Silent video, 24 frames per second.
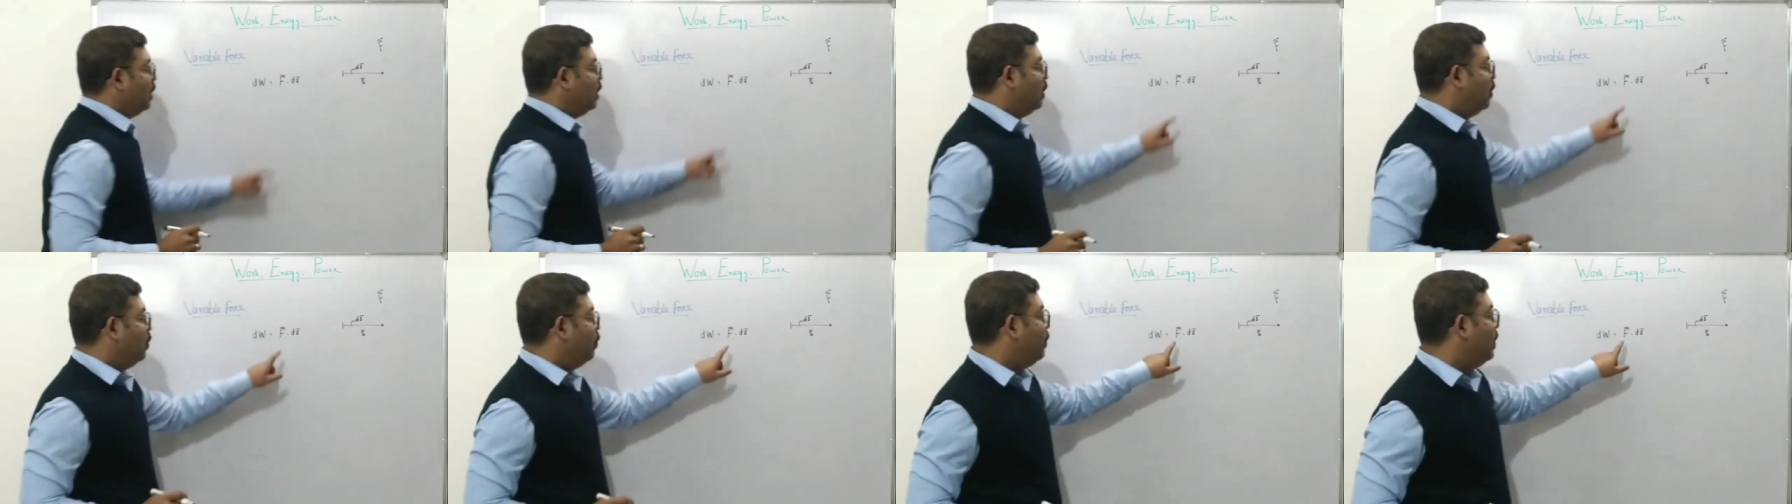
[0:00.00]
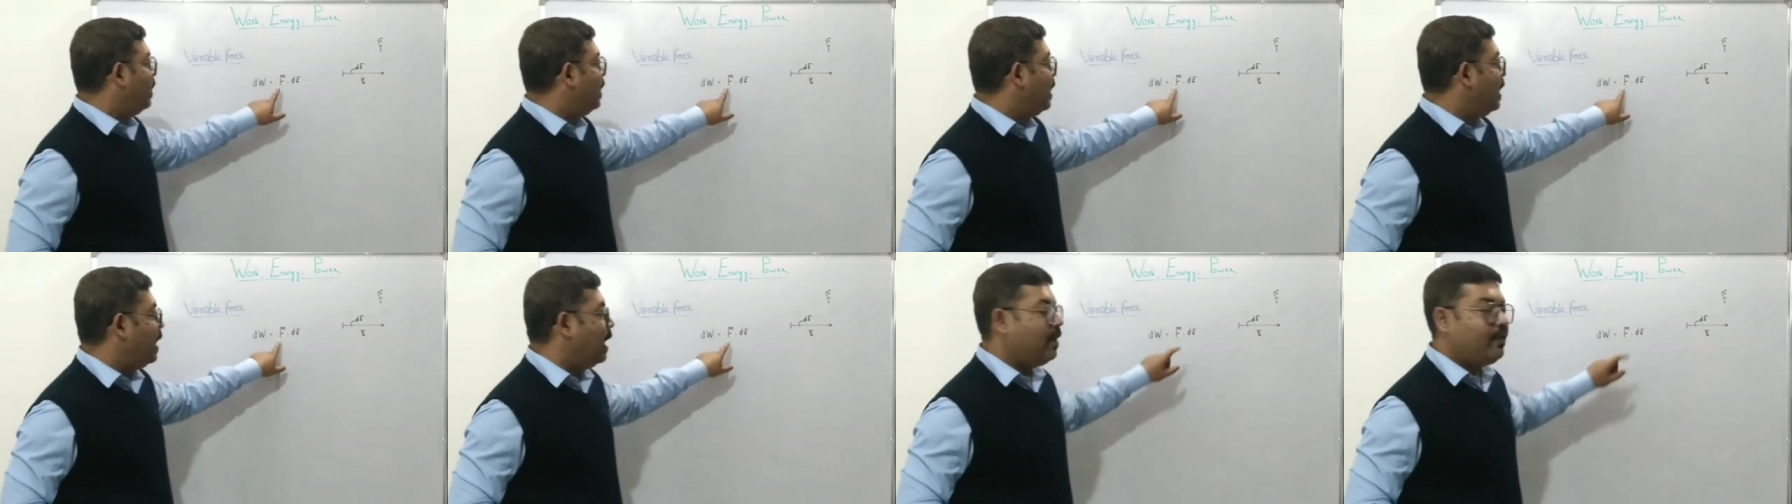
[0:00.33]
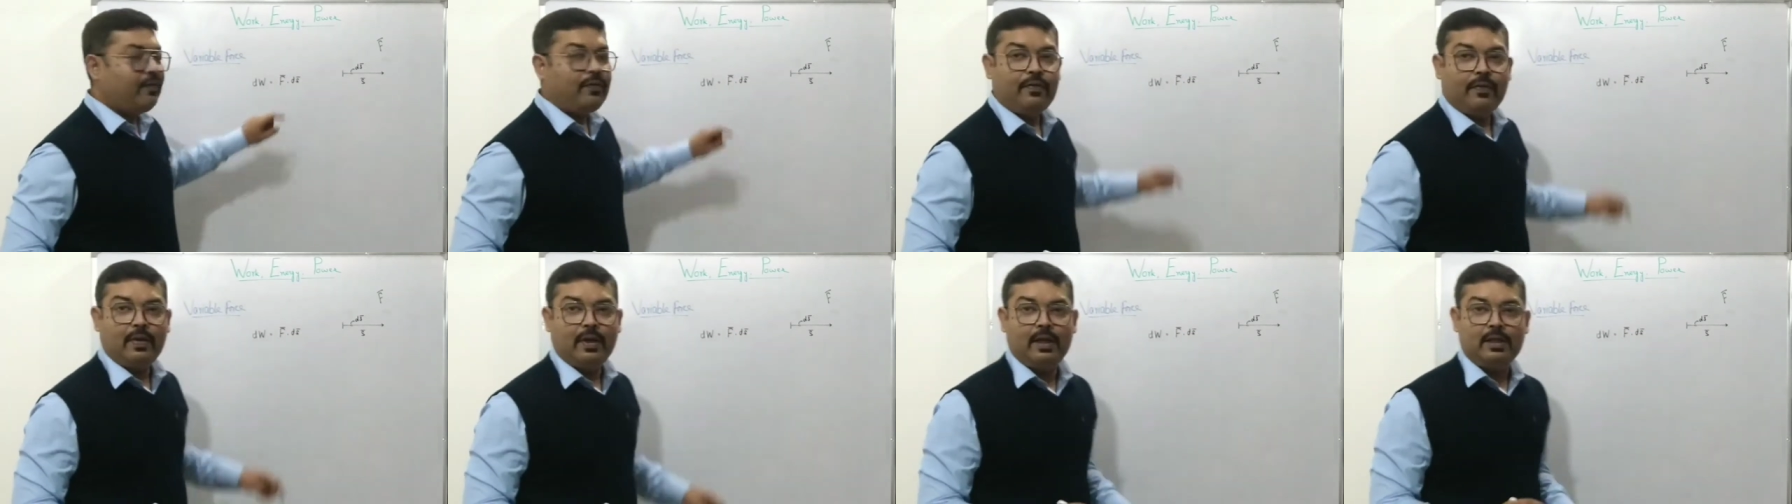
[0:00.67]
where
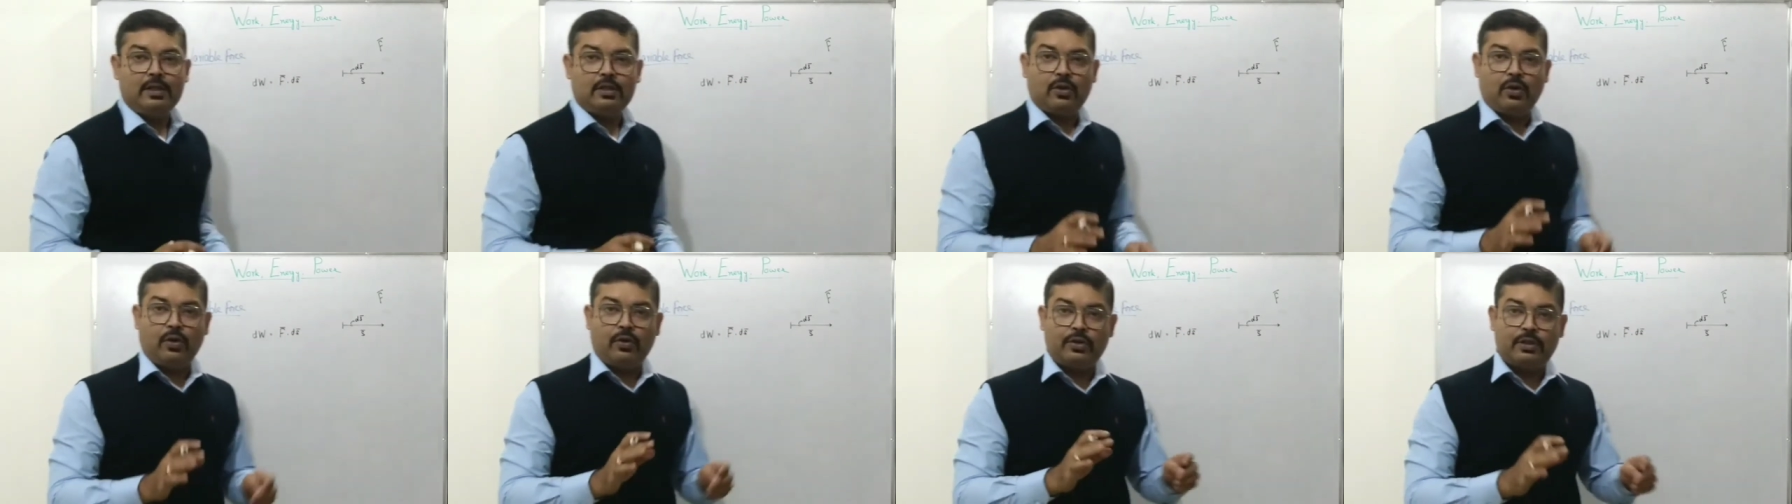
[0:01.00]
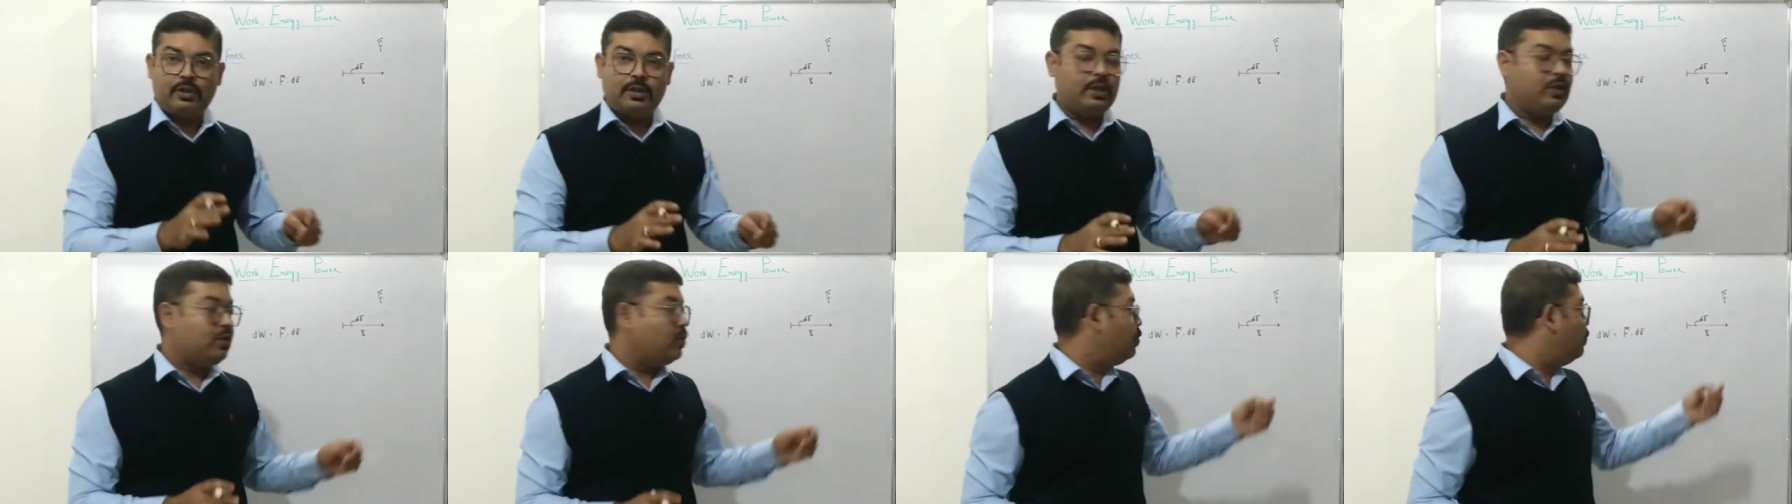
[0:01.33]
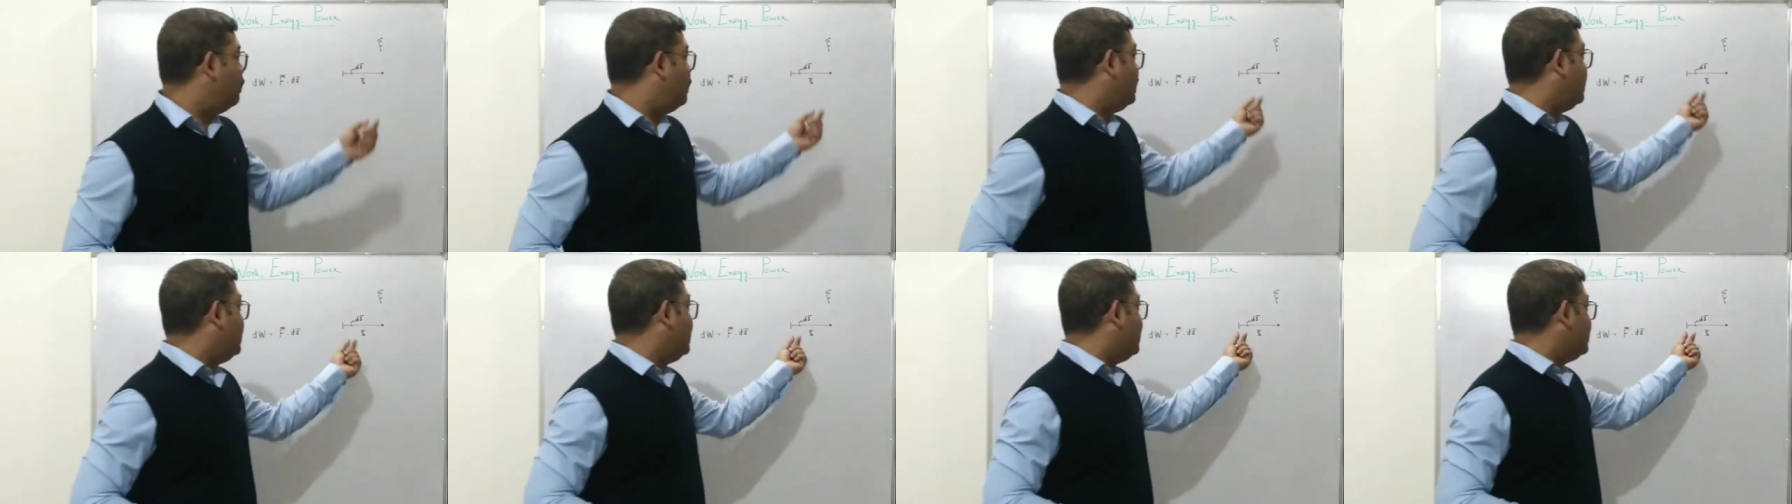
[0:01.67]
F is constant
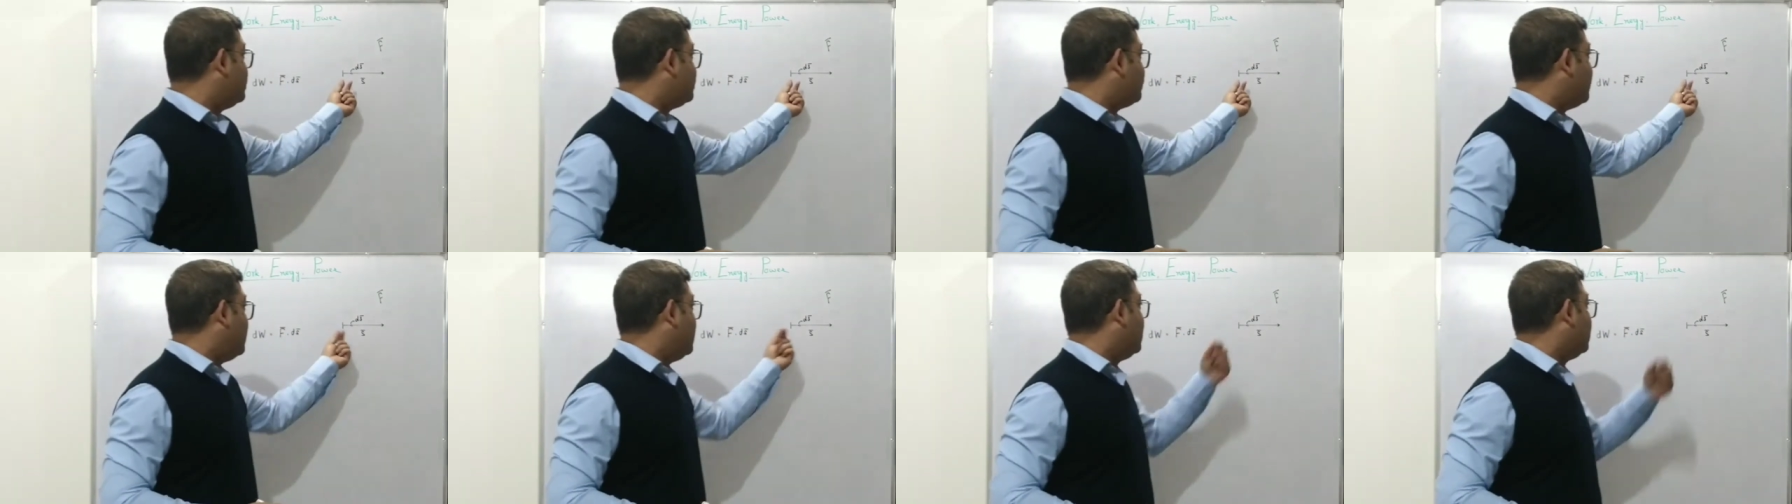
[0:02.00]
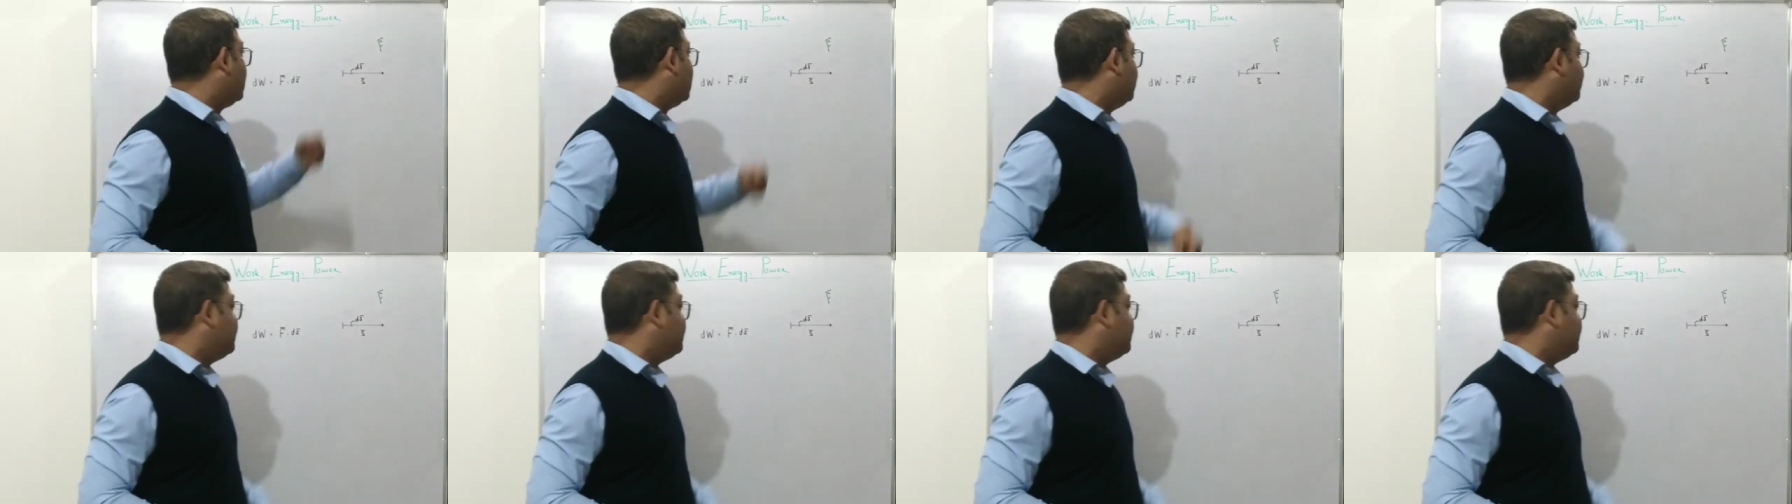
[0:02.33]
over this part.